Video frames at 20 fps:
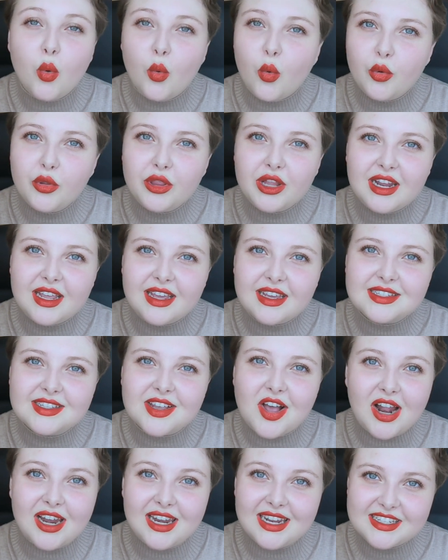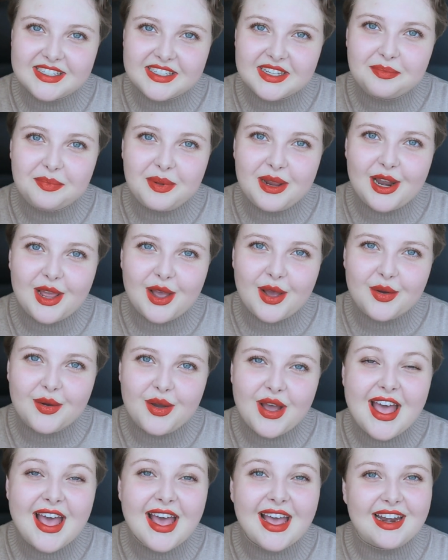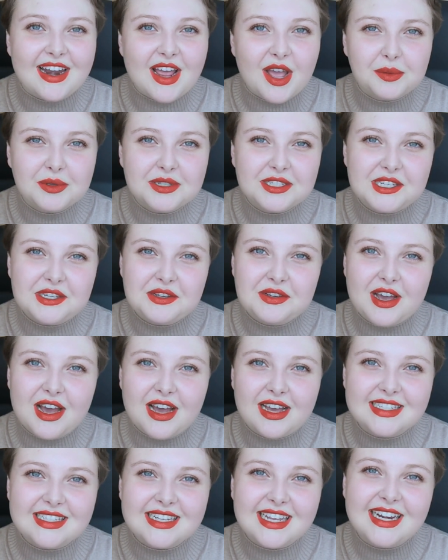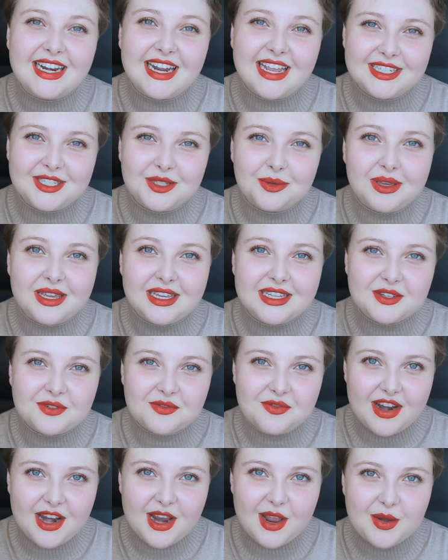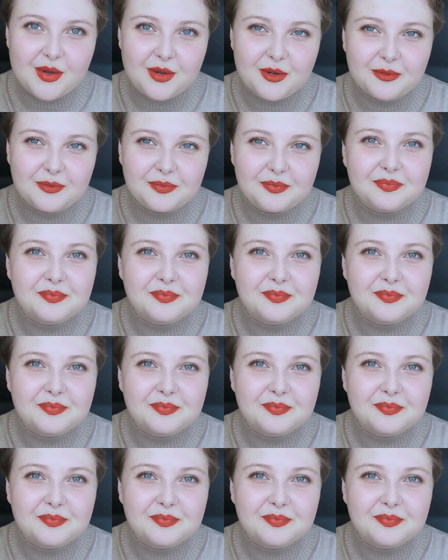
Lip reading: All the links are listed below, and I will see you guys in next week's video.